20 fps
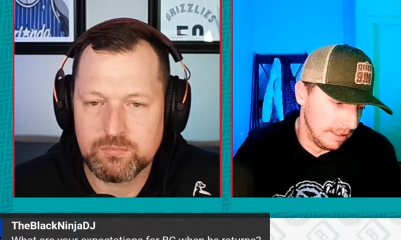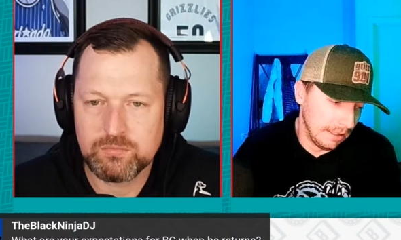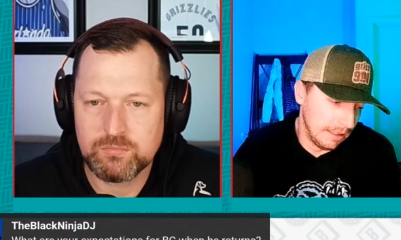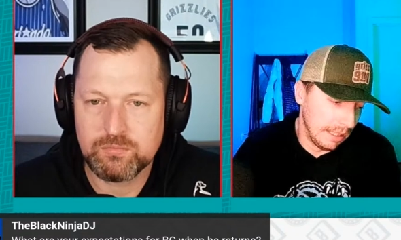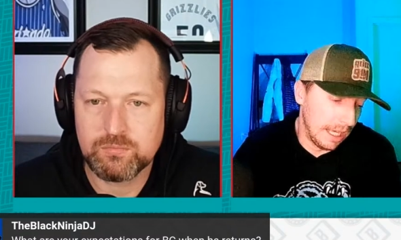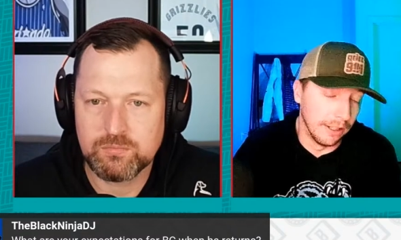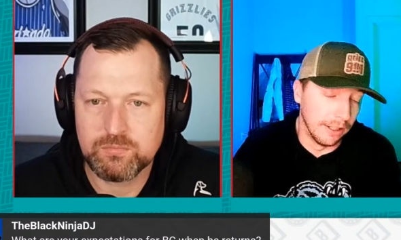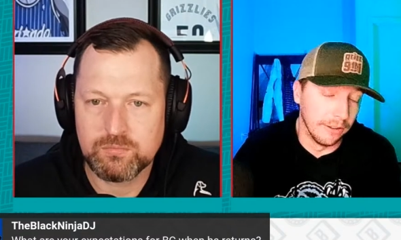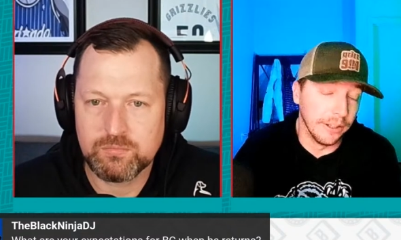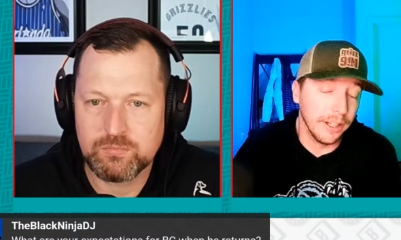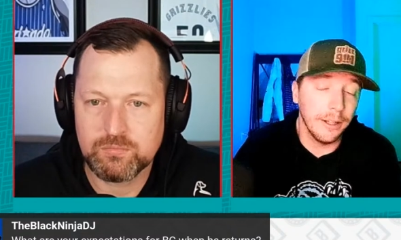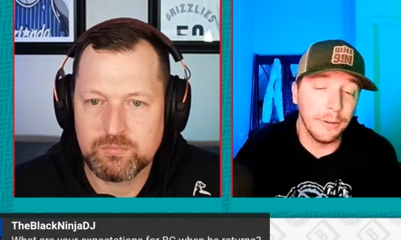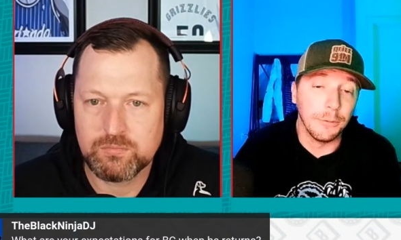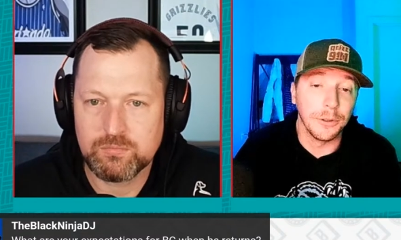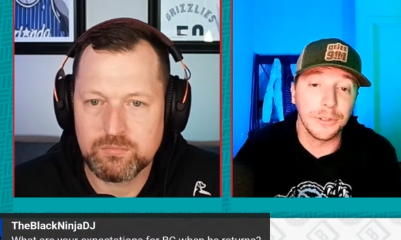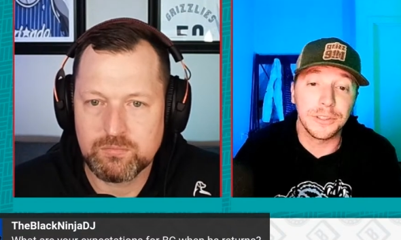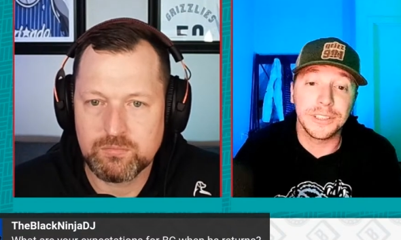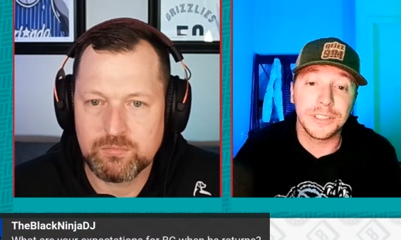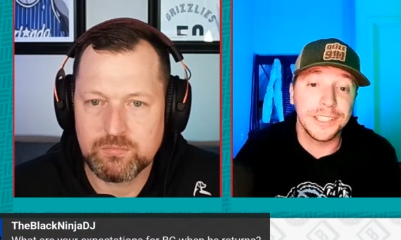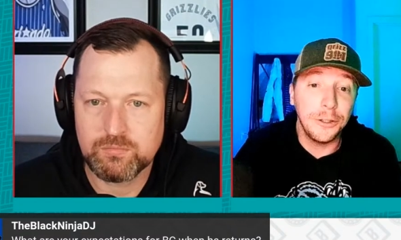Speaker 1: I don't know.
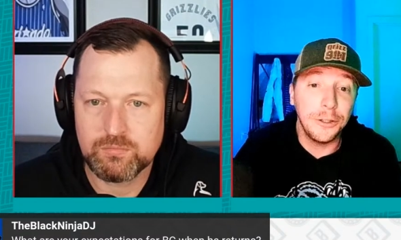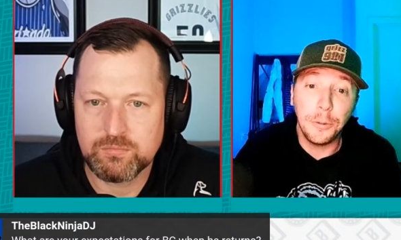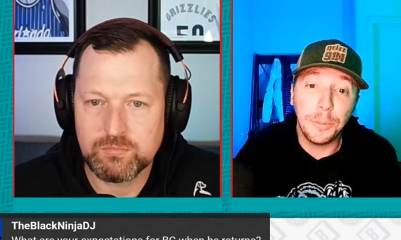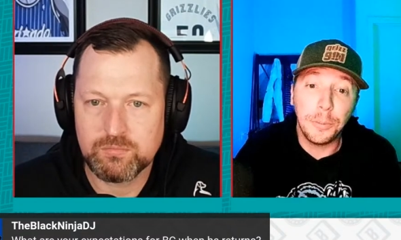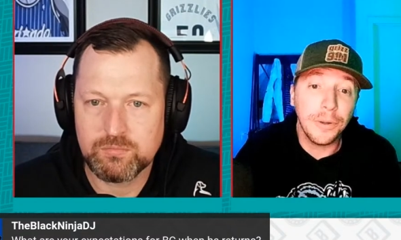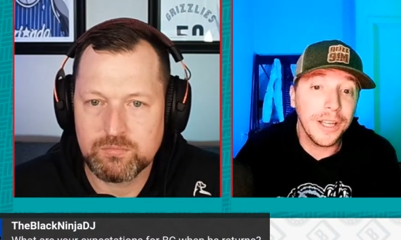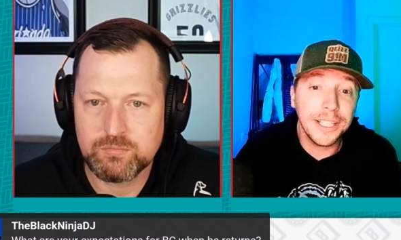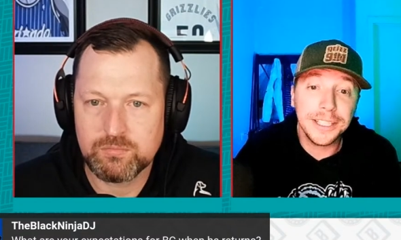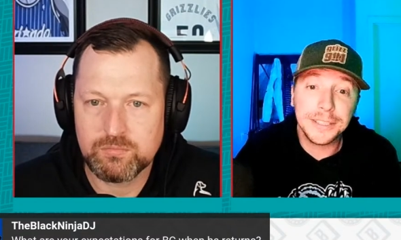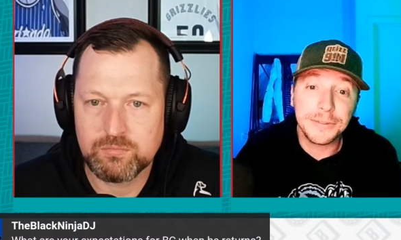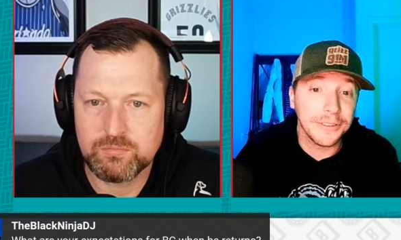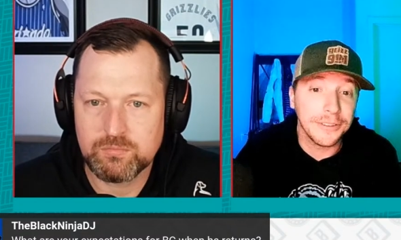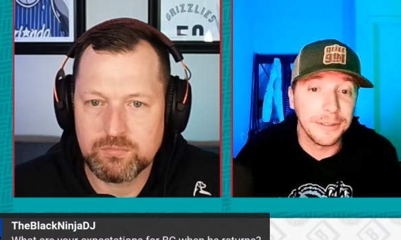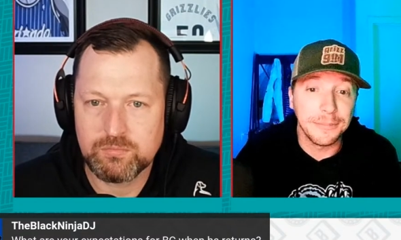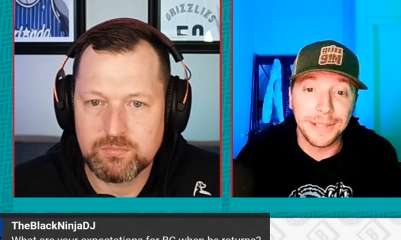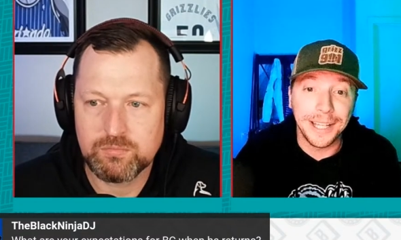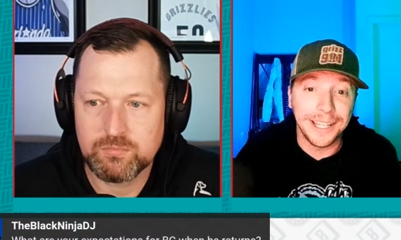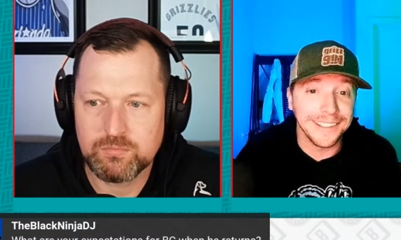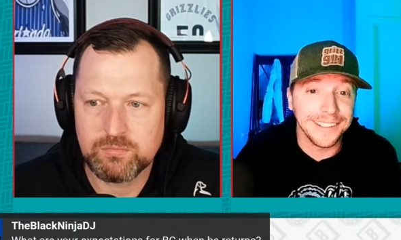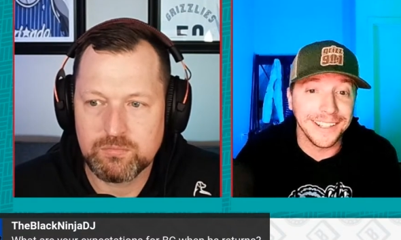We'll see who plays for
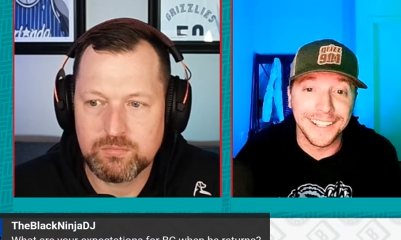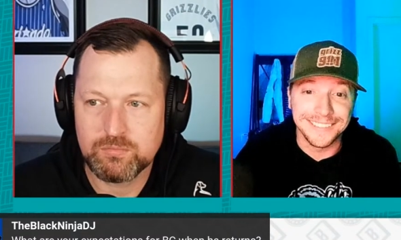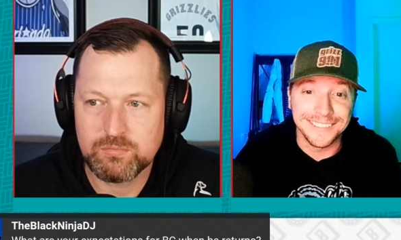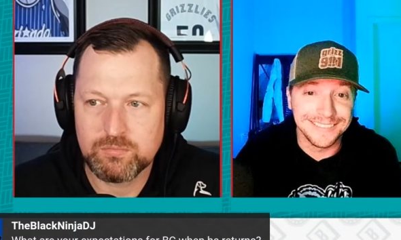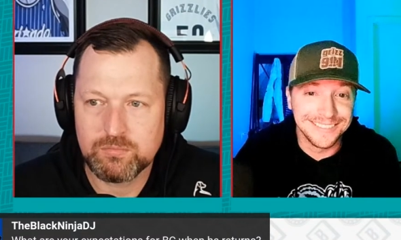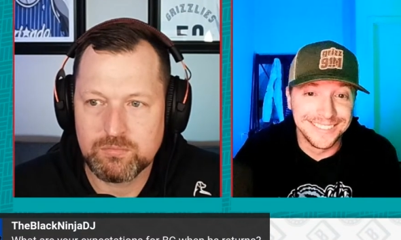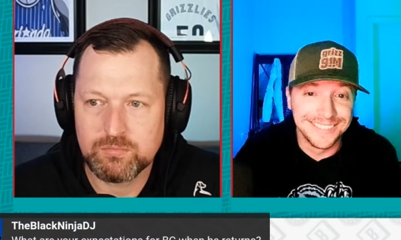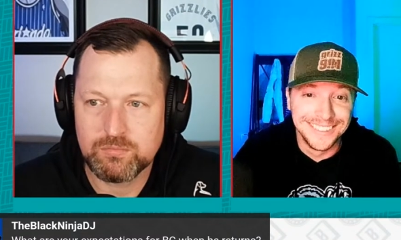them that night.